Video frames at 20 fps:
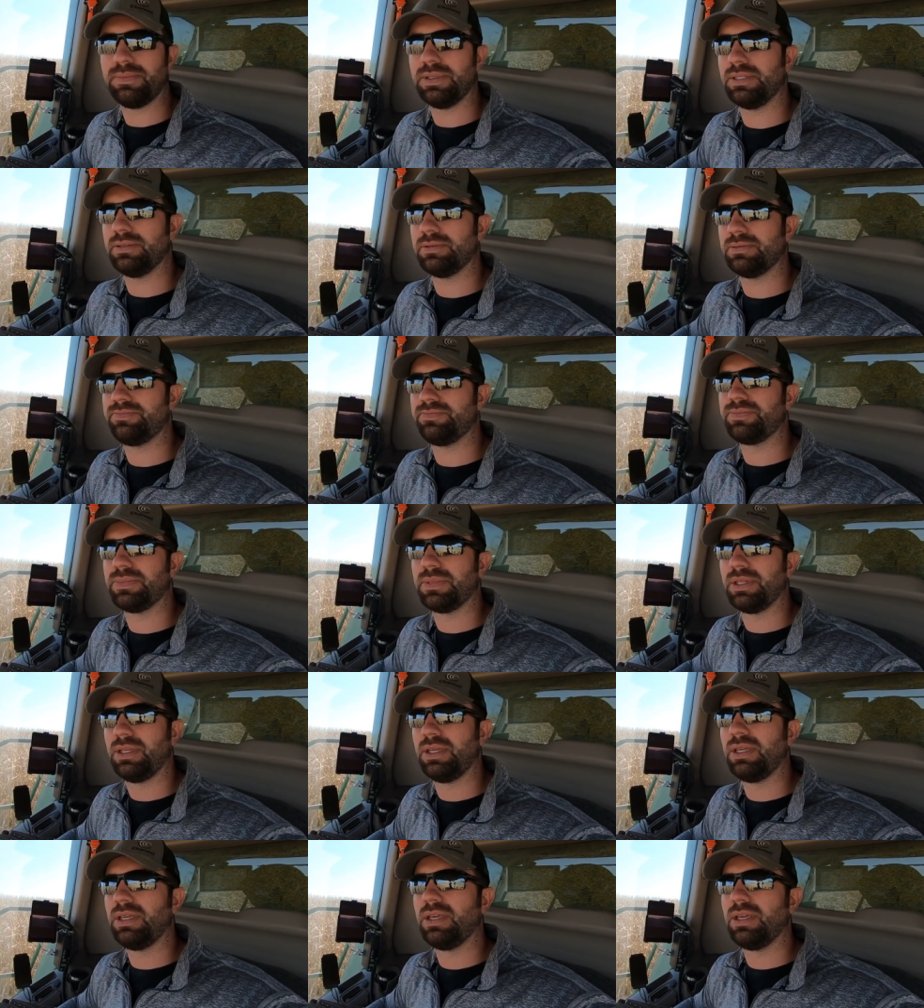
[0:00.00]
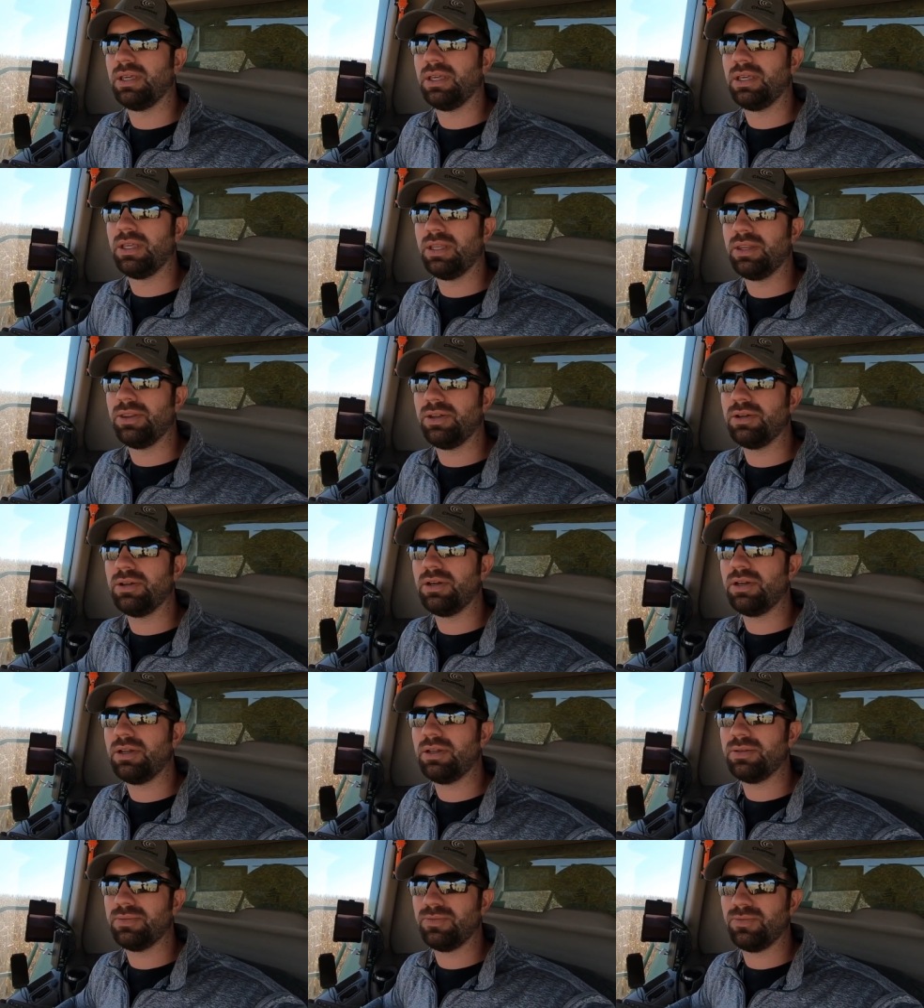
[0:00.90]
but they're
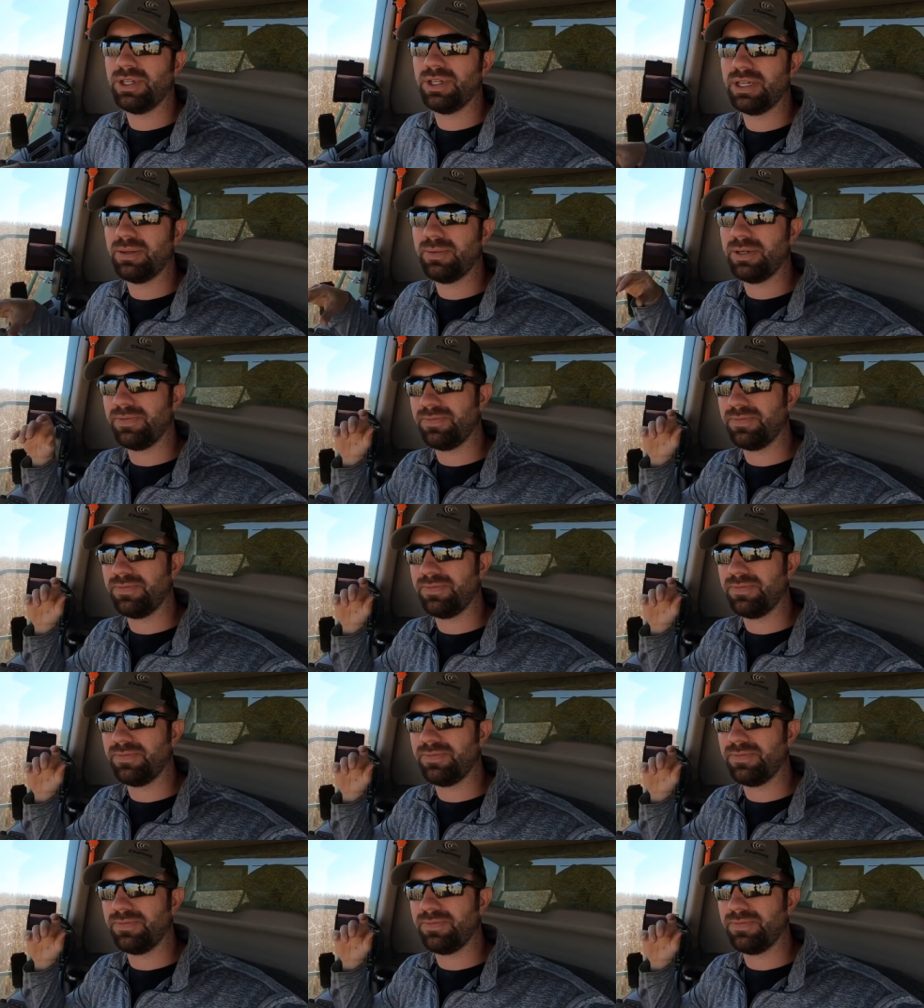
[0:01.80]
hauling. We got